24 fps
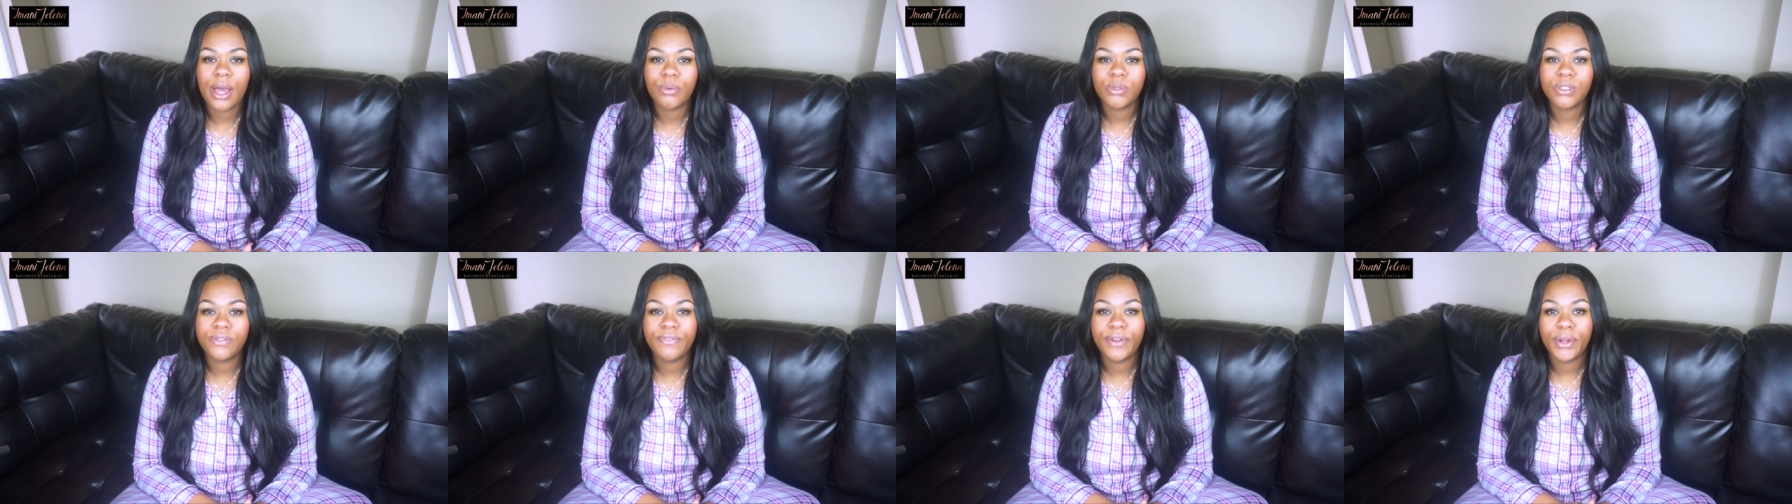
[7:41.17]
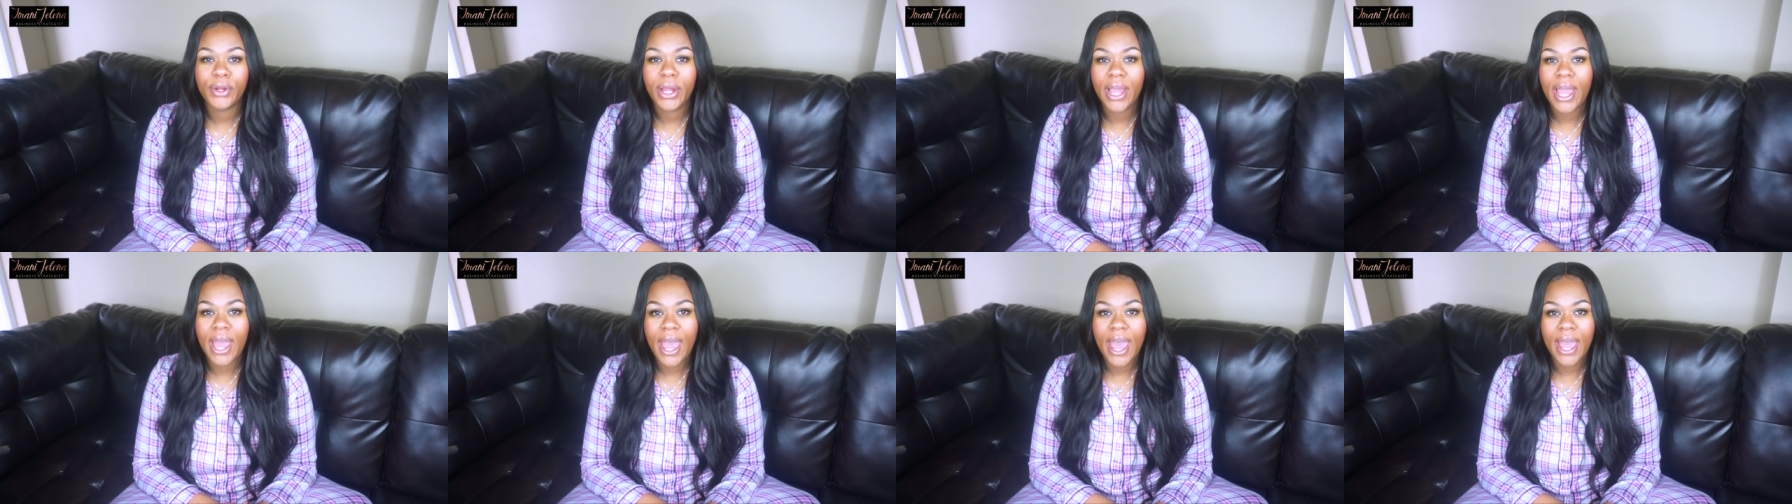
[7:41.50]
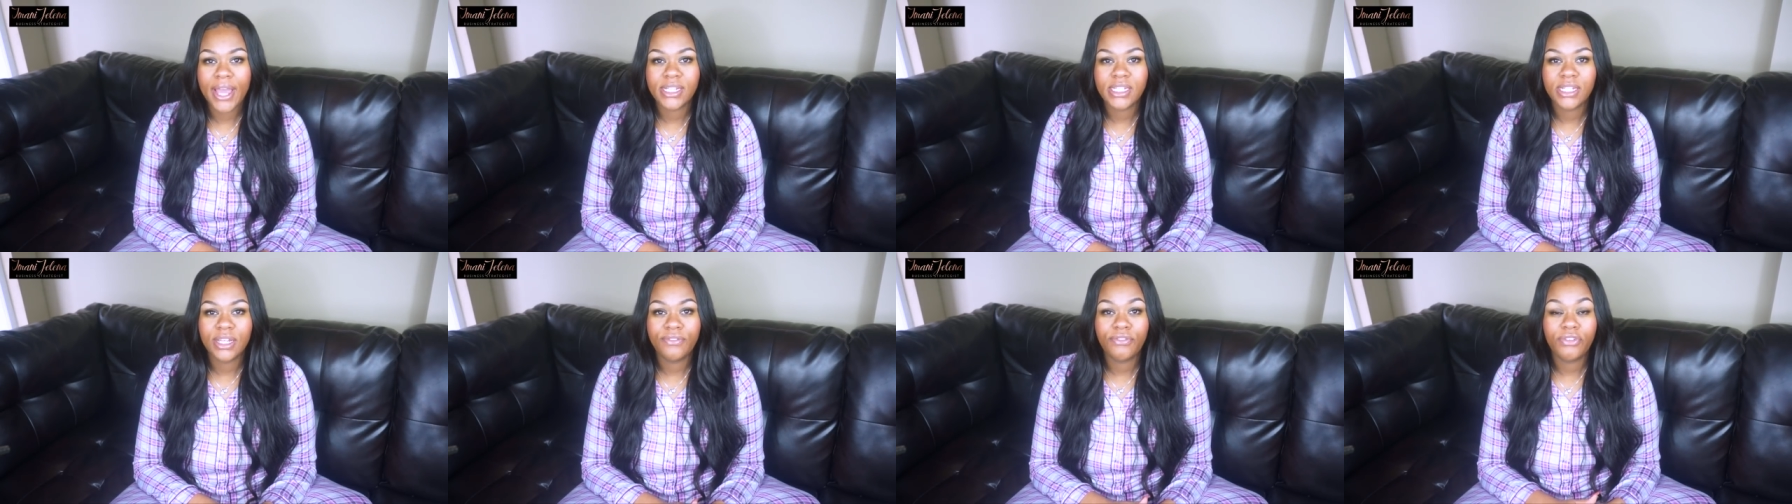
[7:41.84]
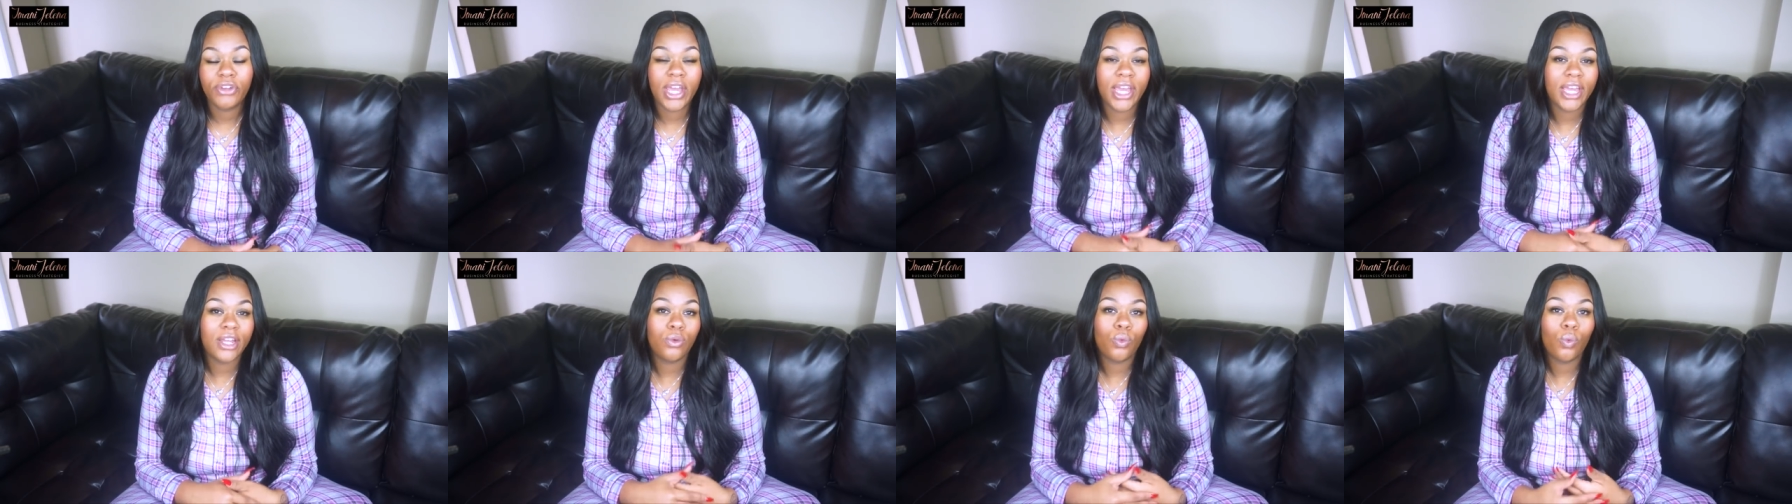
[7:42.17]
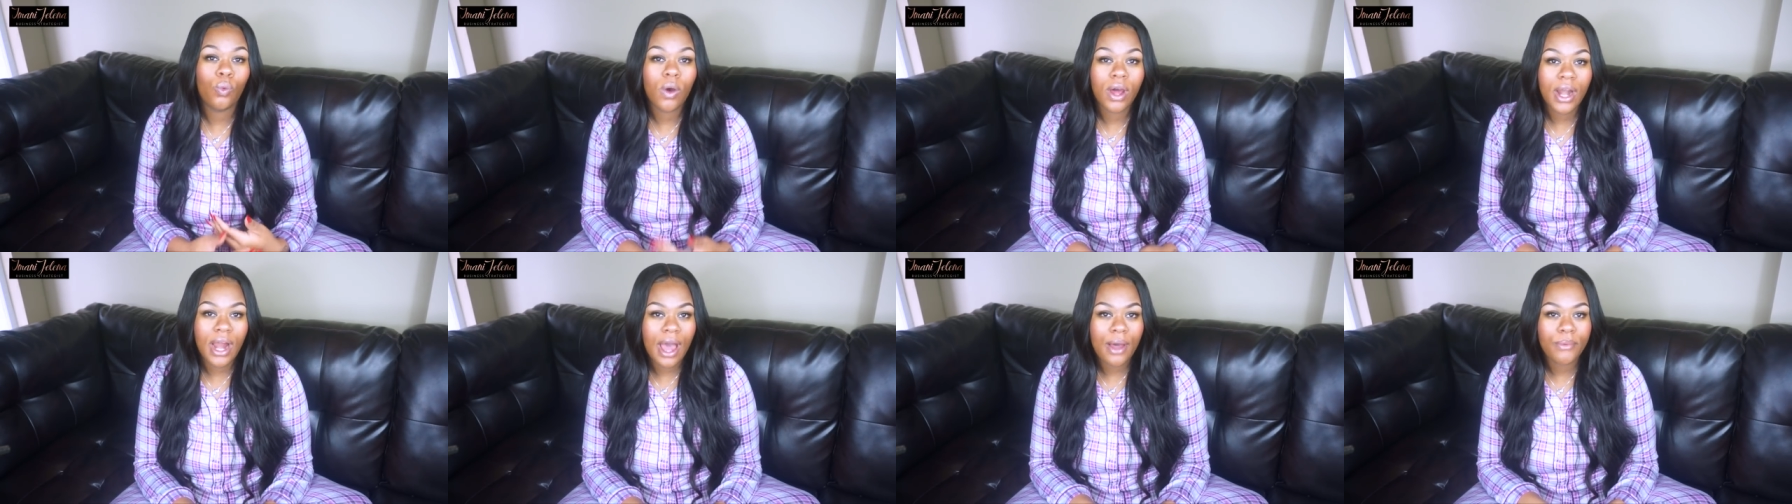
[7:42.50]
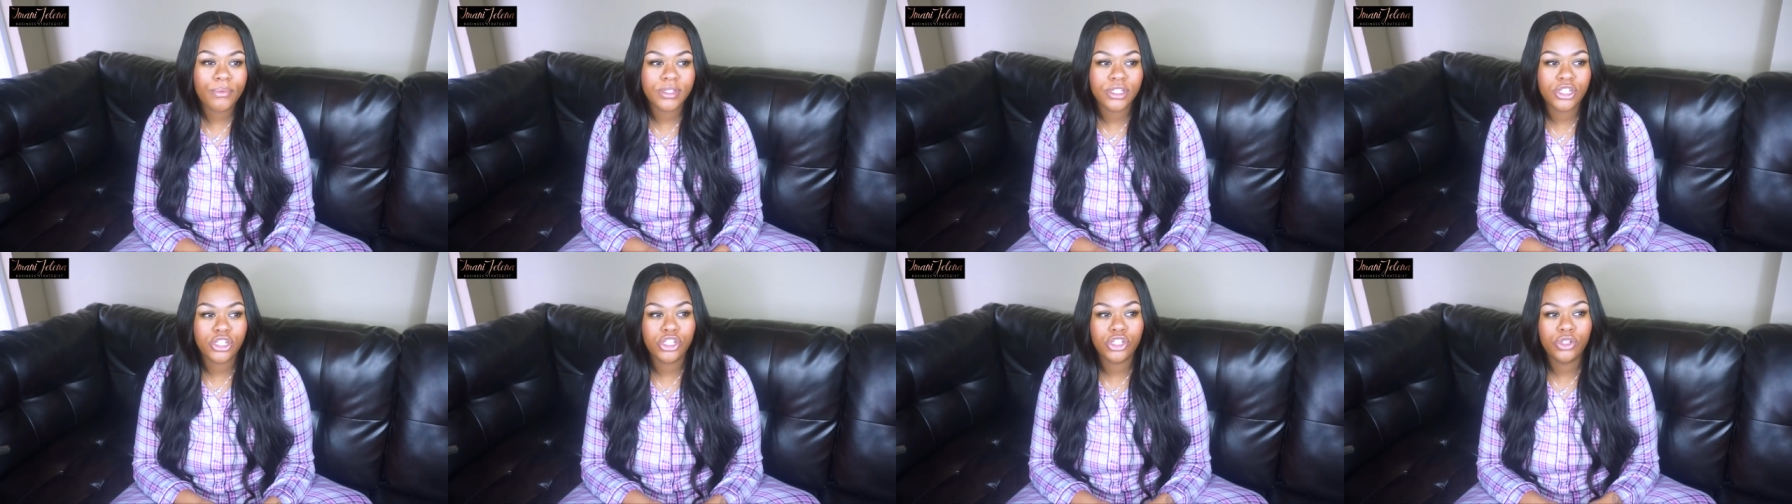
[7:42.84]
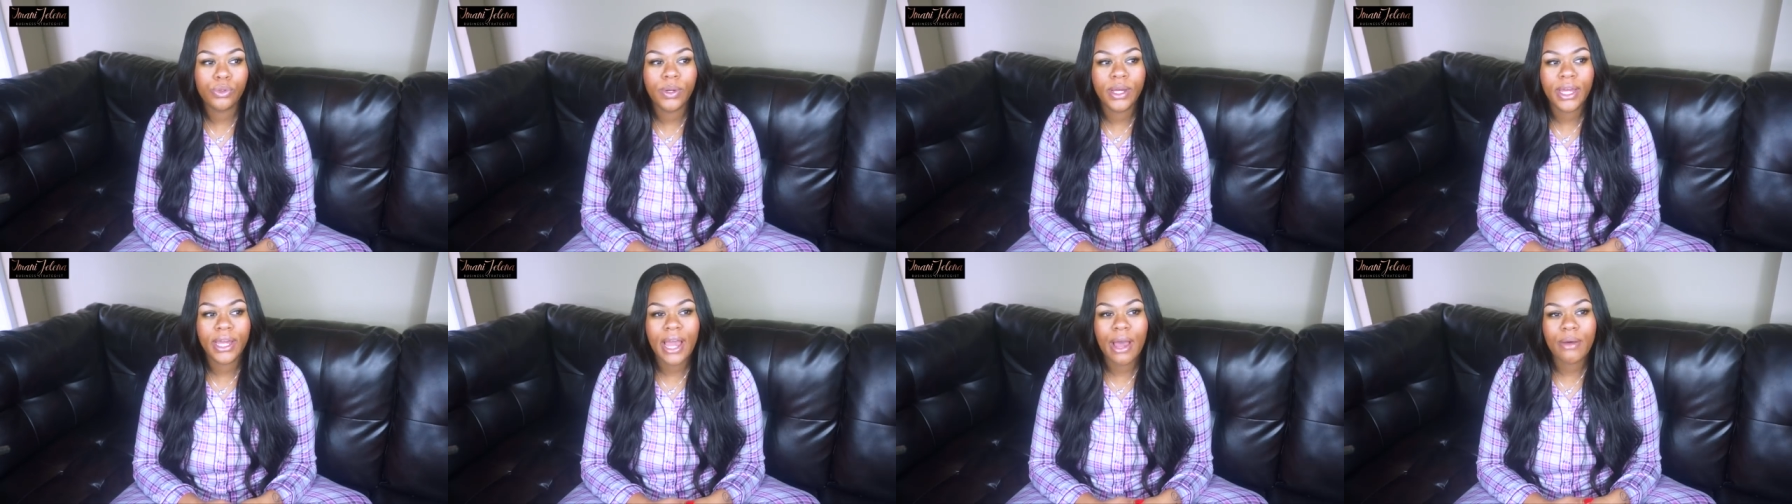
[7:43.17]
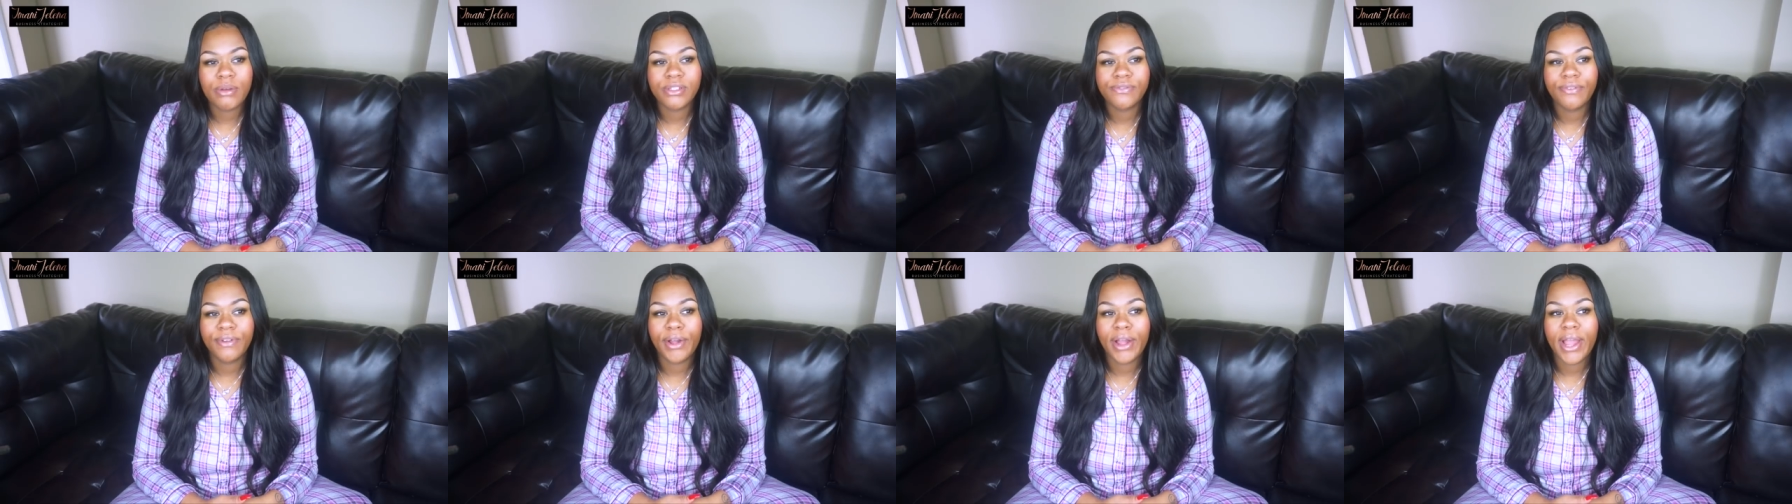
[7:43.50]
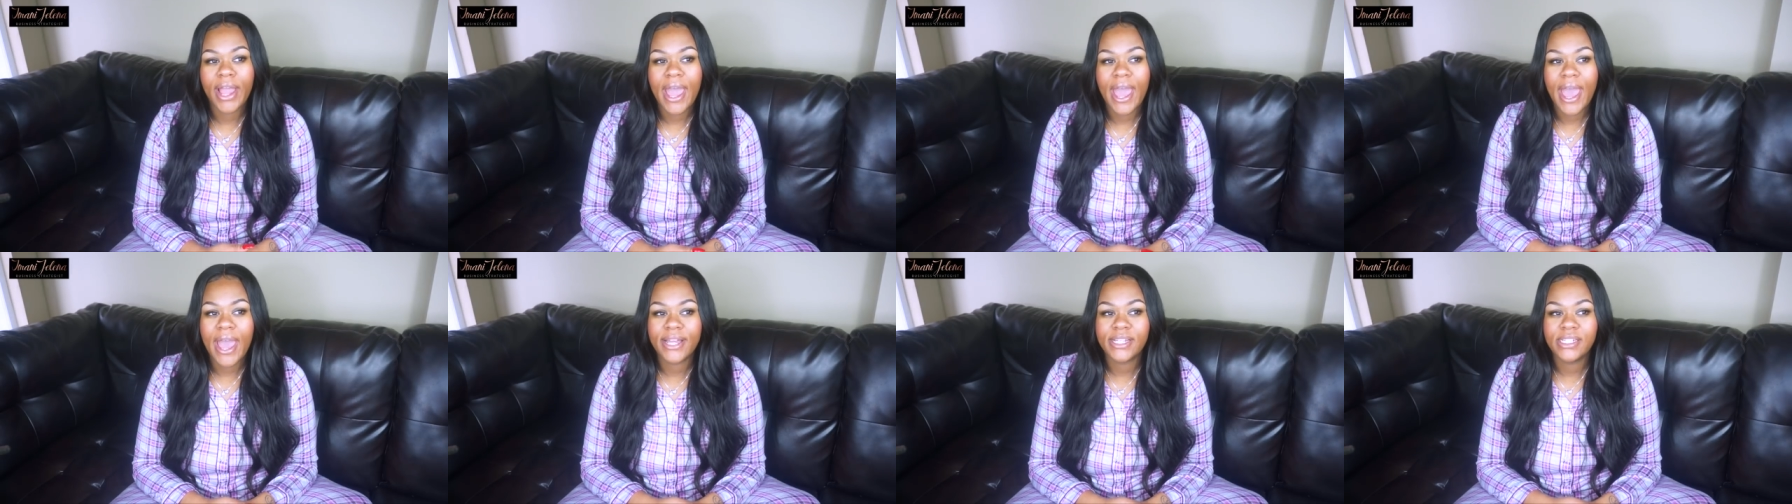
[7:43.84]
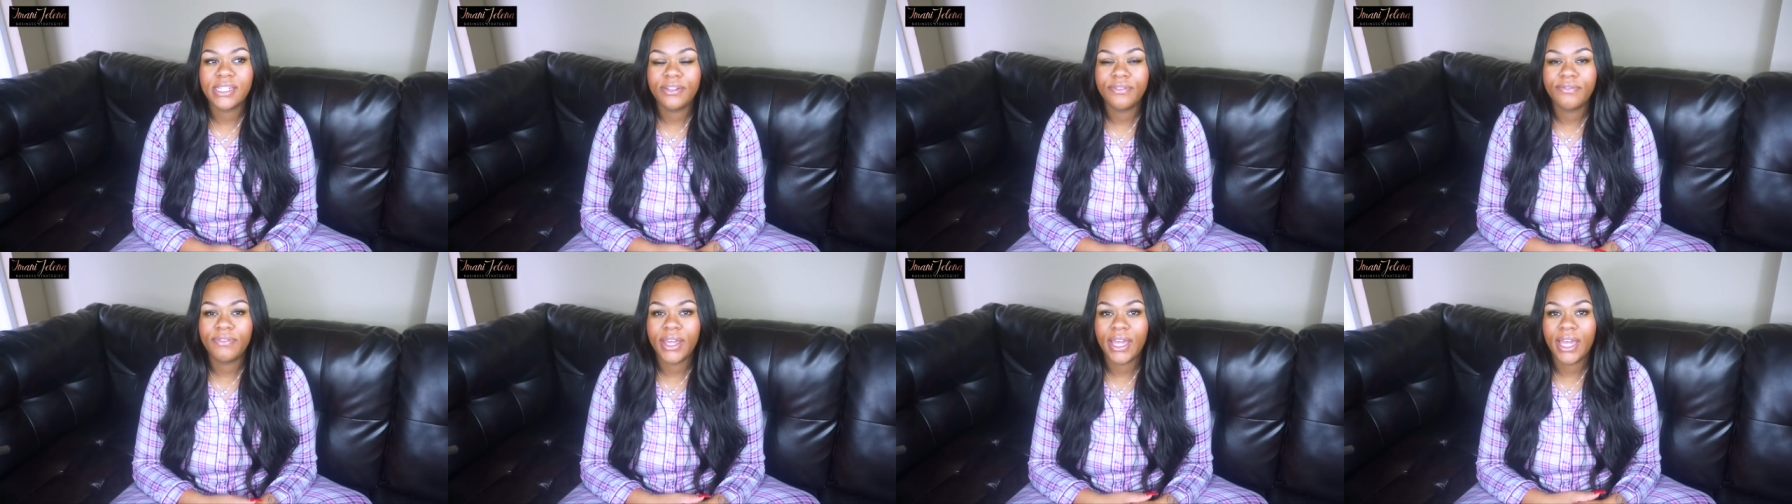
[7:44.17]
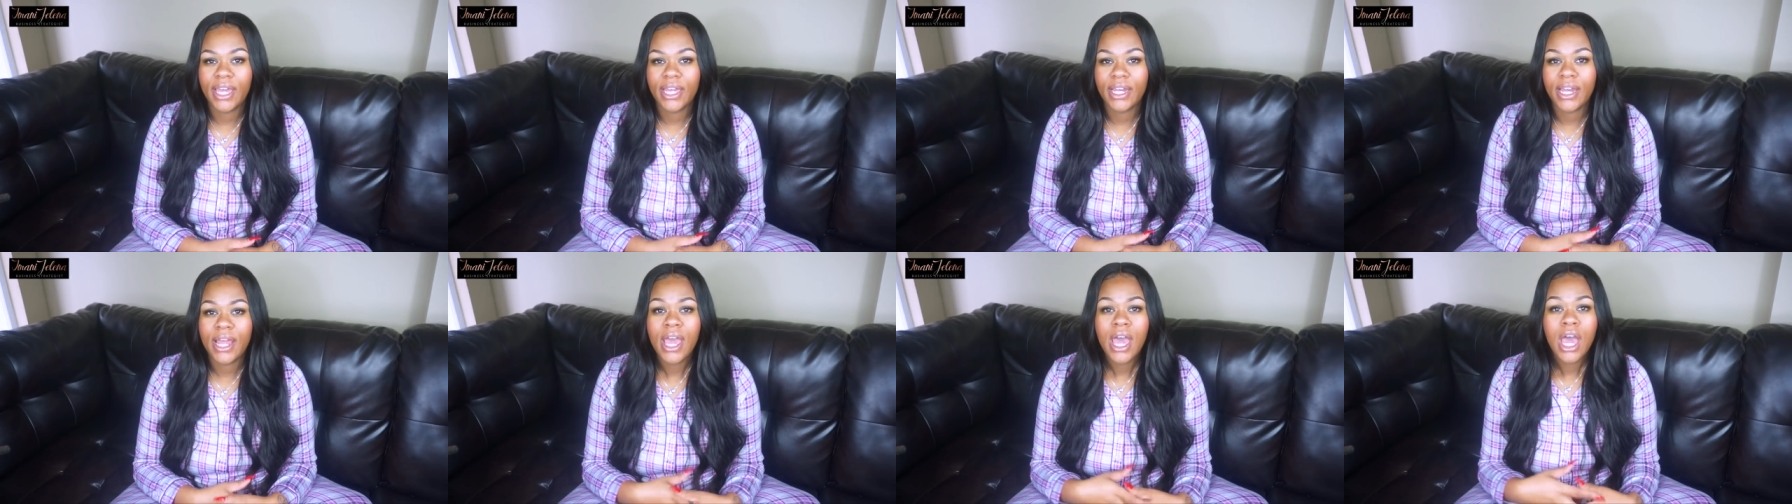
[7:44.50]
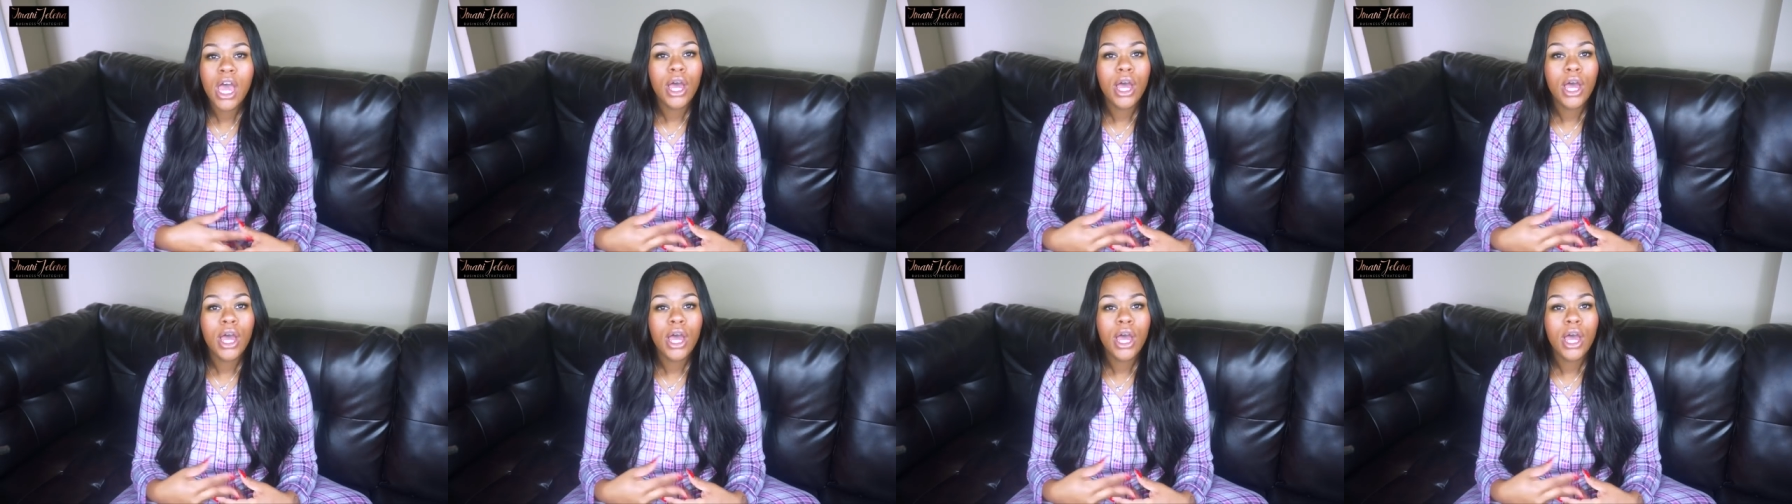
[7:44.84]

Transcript: I was very active in what I was doing. I was very active in